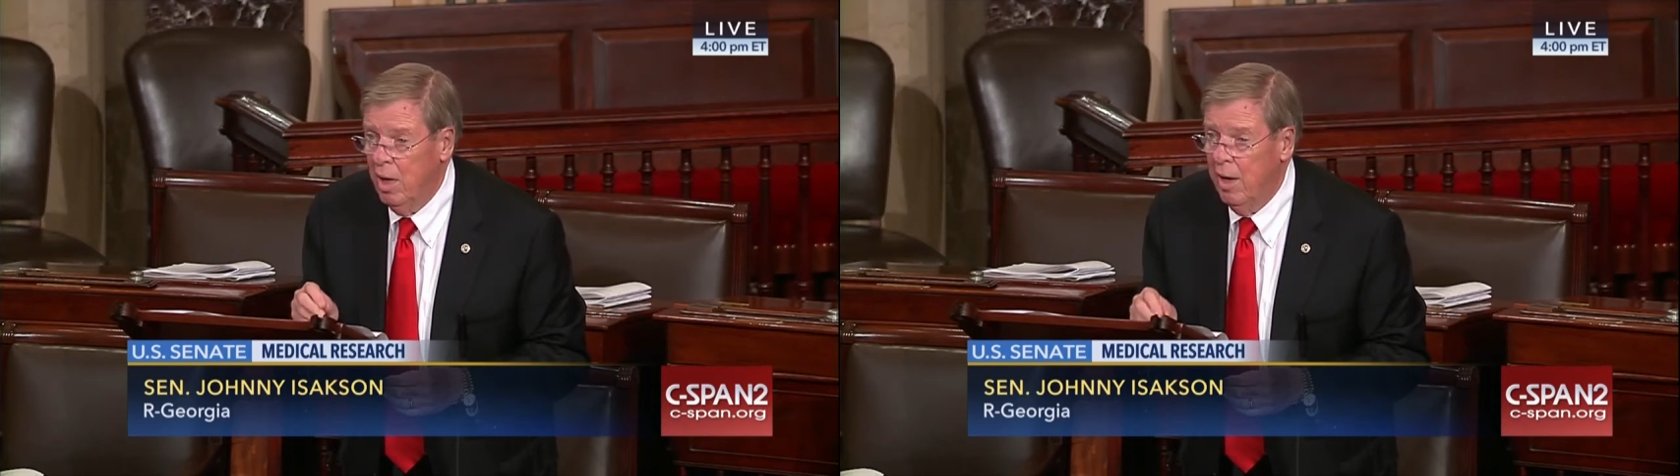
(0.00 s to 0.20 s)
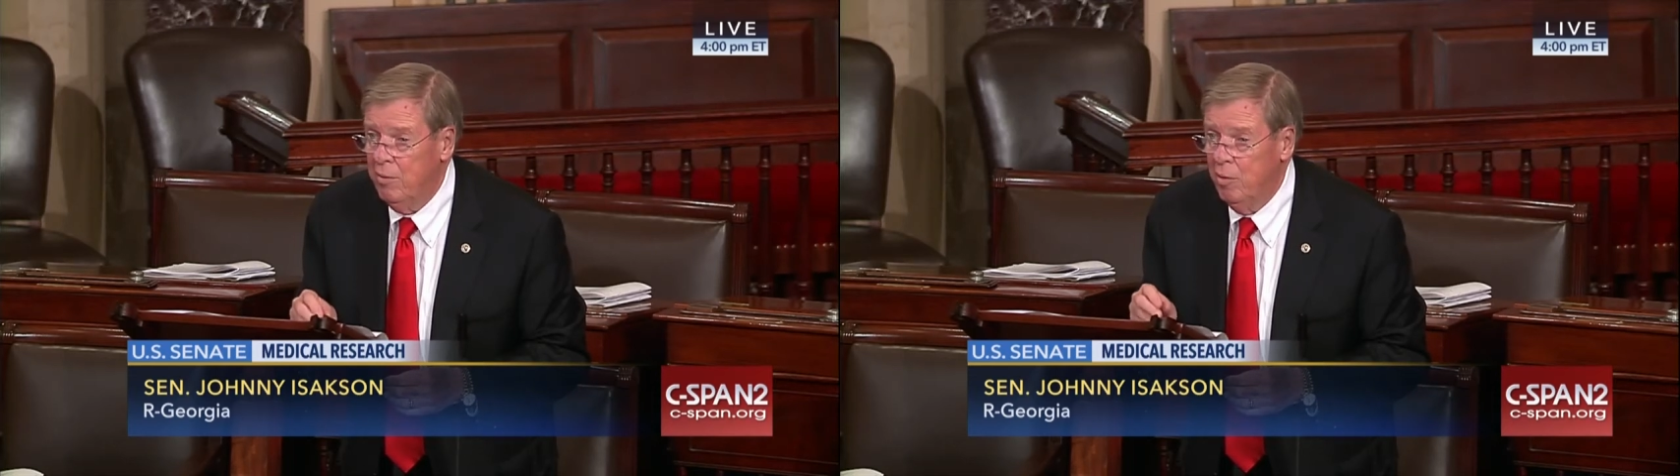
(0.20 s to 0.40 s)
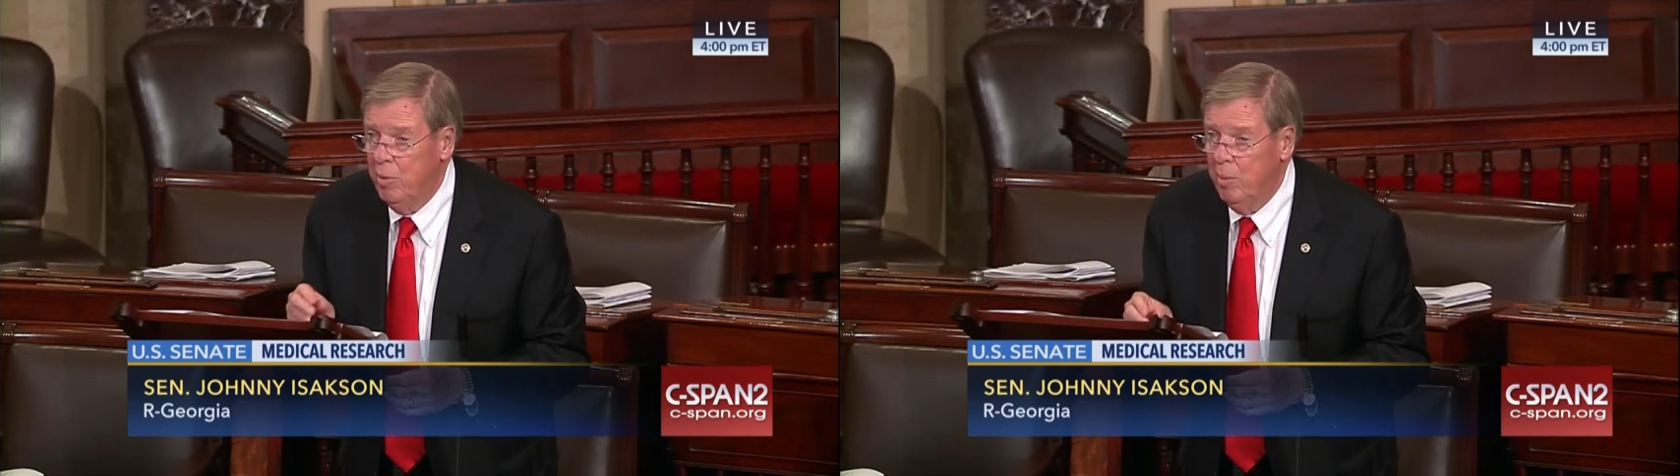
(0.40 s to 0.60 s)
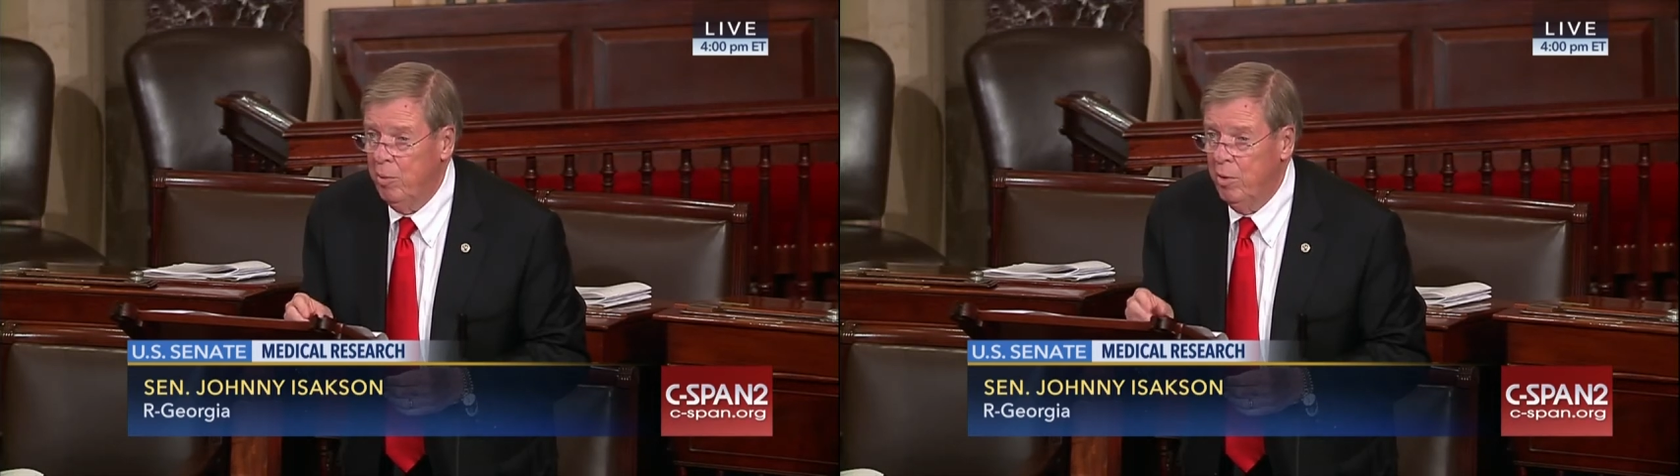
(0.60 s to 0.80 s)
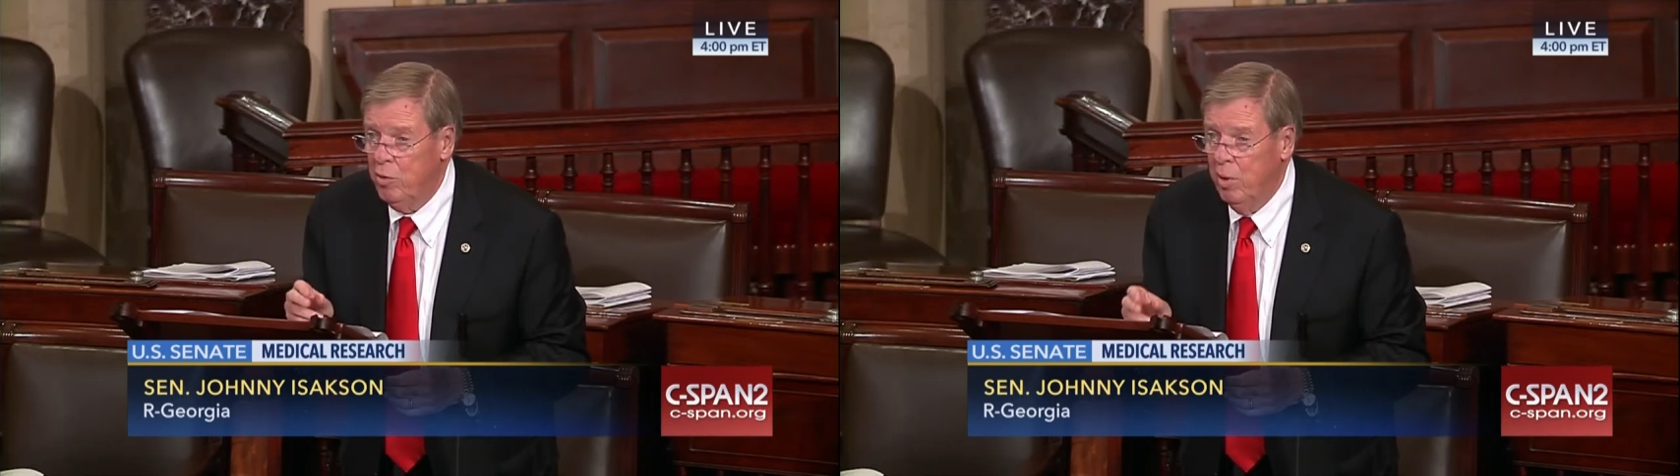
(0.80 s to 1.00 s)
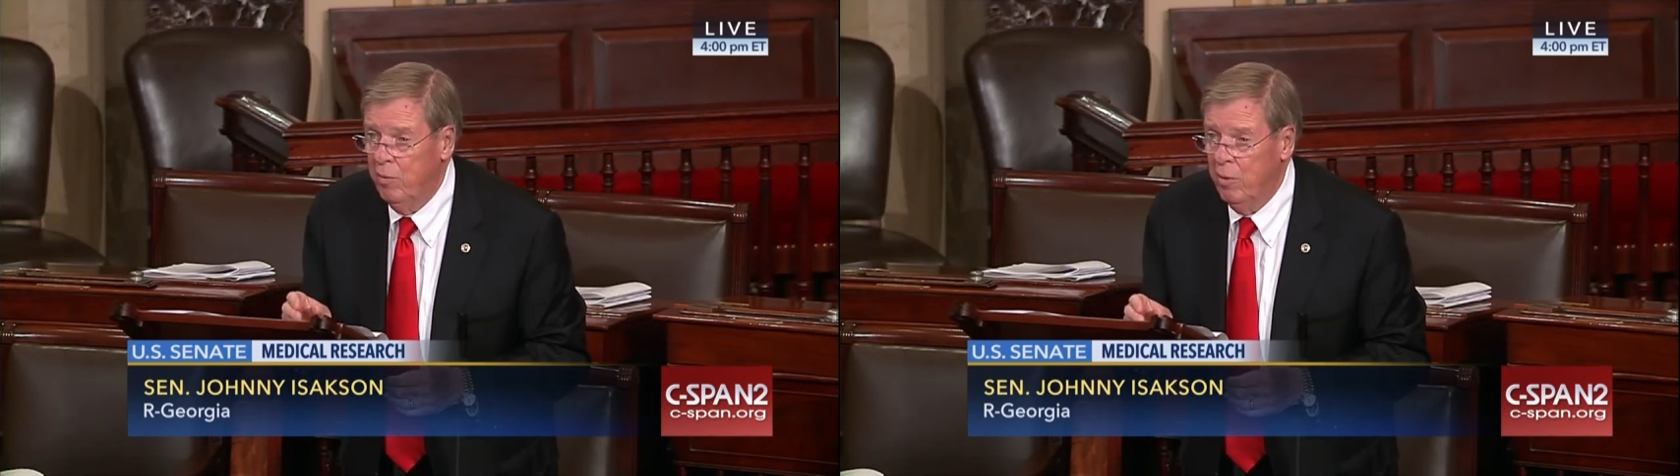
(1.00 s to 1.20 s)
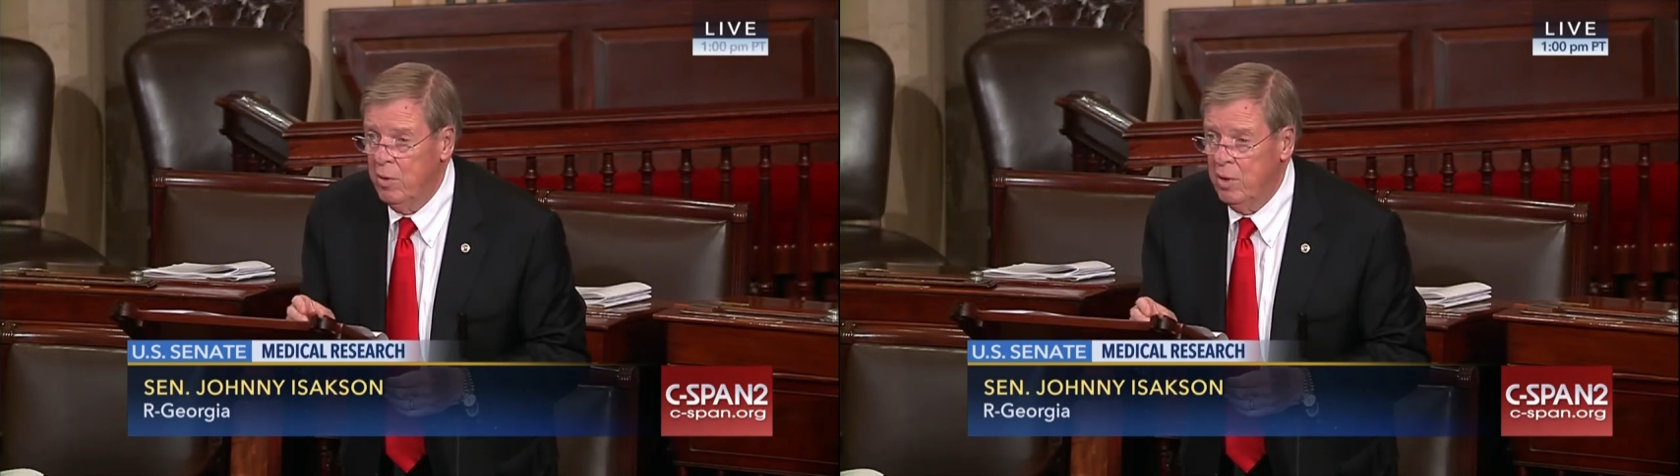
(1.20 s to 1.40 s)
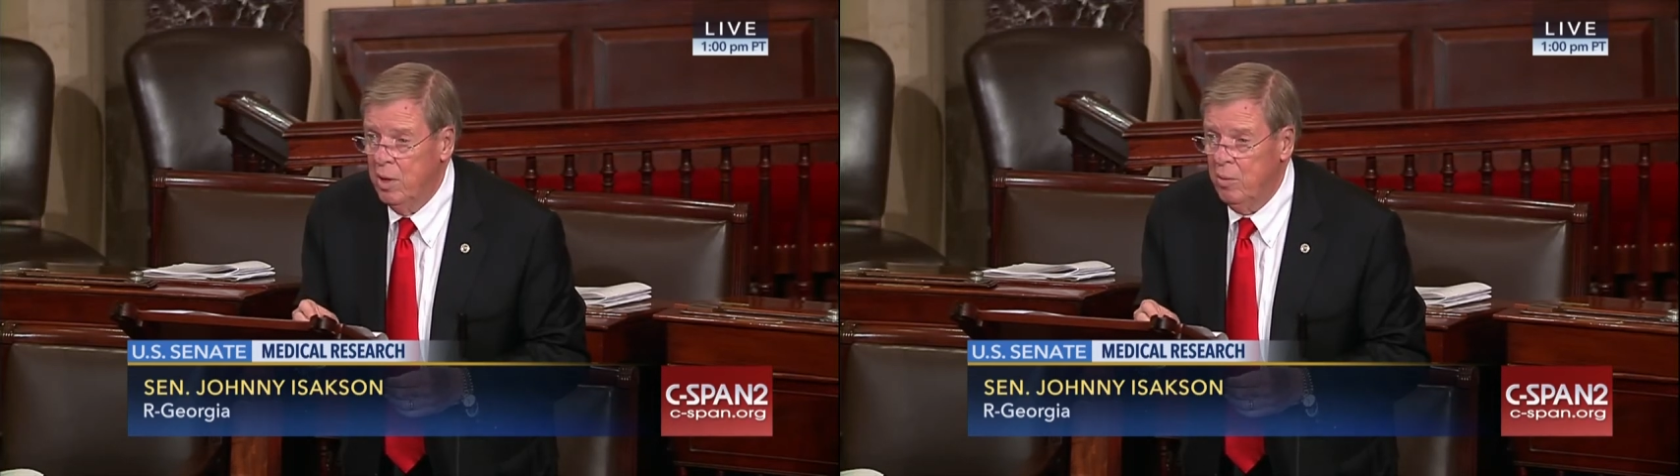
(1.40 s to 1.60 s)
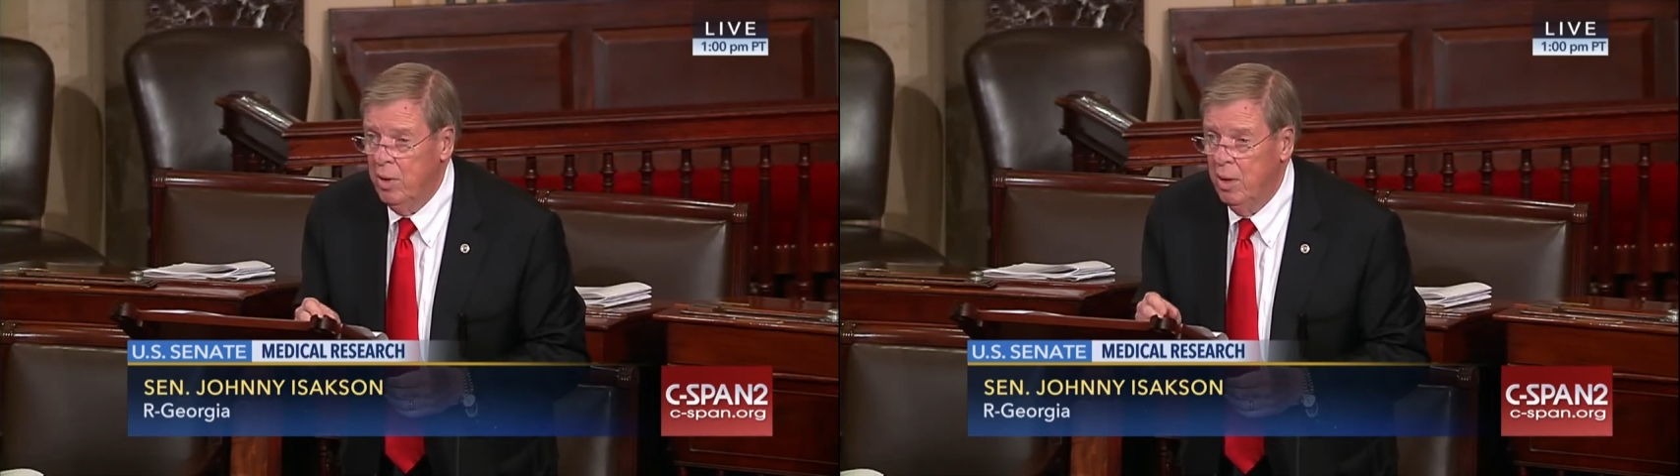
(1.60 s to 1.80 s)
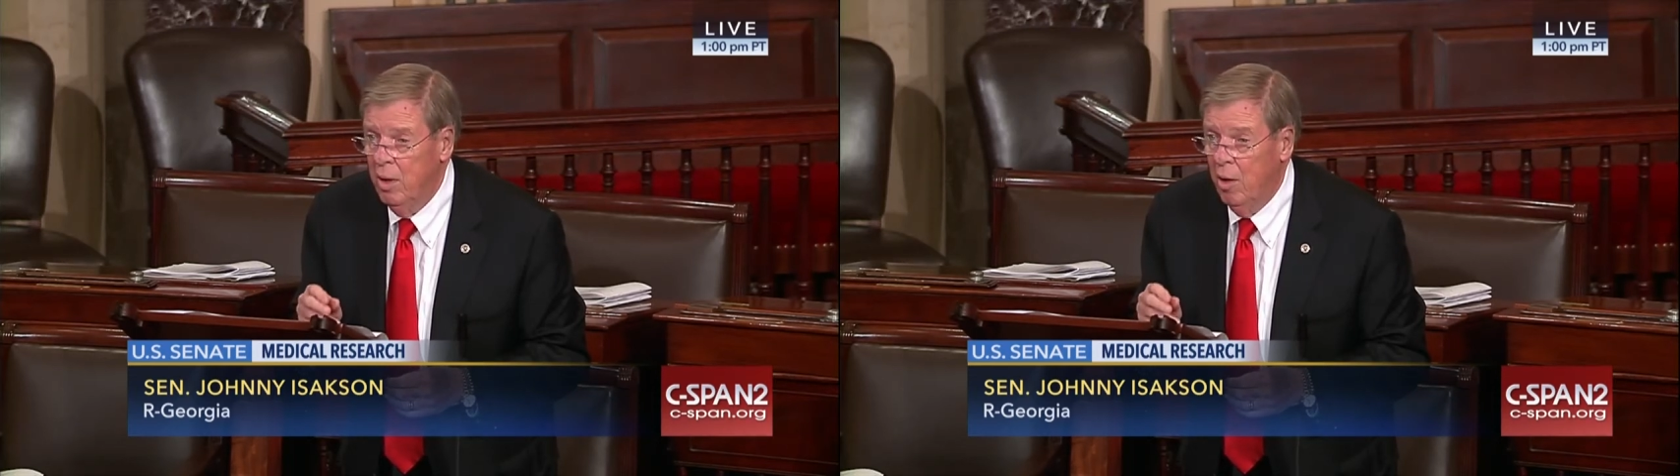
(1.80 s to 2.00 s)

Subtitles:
lives of people in the 21st century